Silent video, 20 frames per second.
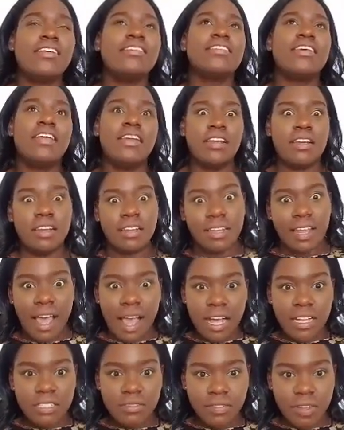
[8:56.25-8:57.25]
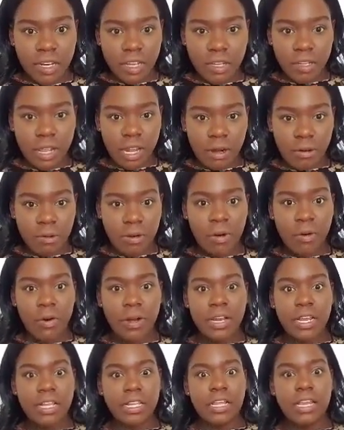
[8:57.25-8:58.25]
I said in the last video that I
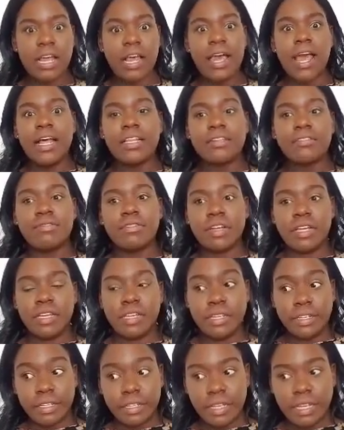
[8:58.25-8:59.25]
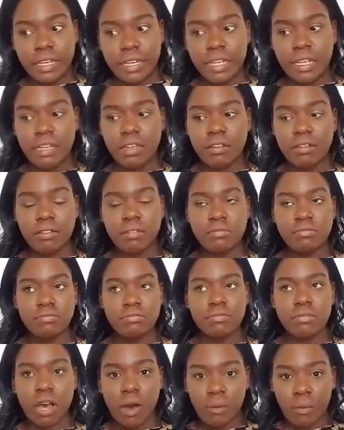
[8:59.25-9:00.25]
recorded, and then I had to freaking delete it.
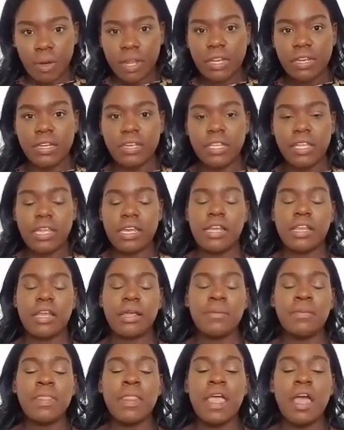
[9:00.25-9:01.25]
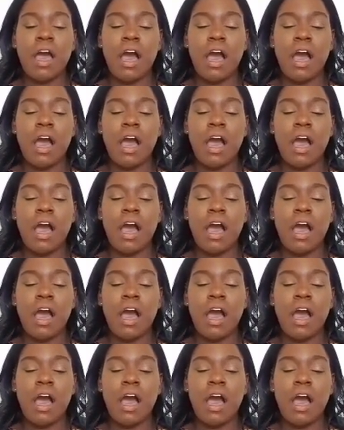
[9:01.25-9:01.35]
I went and deleted it.